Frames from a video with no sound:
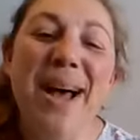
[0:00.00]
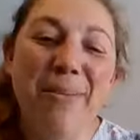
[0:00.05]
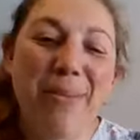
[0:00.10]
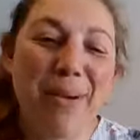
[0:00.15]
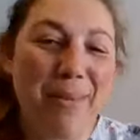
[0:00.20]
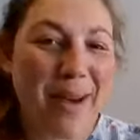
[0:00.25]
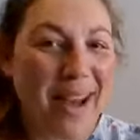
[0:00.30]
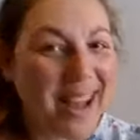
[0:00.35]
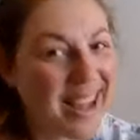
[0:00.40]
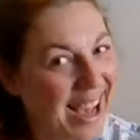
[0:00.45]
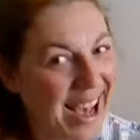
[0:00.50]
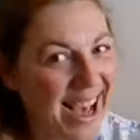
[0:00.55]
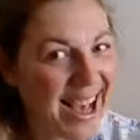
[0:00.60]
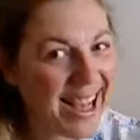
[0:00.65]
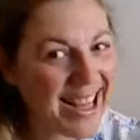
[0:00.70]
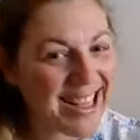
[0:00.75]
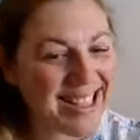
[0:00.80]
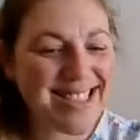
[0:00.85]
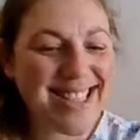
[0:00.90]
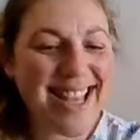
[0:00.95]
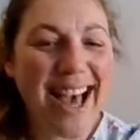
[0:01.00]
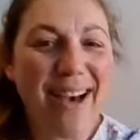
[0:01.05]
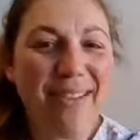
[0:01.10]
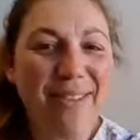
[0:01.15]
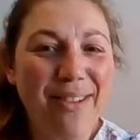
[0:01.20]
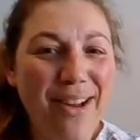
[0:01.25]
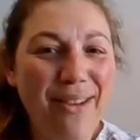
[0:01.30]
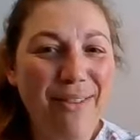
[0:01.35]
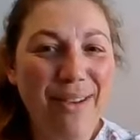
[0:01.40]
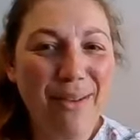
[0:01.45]
Bye bye, guys. Have a
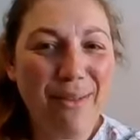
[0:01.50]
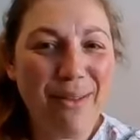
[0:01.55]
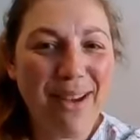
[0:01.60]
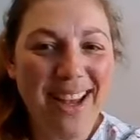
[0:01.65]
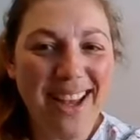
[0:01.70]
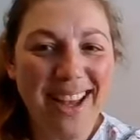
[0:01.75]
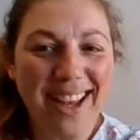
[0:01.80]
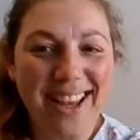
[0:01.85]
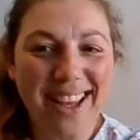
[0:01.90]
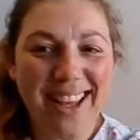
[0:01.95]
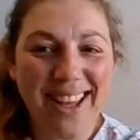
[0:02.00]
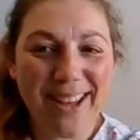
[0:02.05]
lovely week.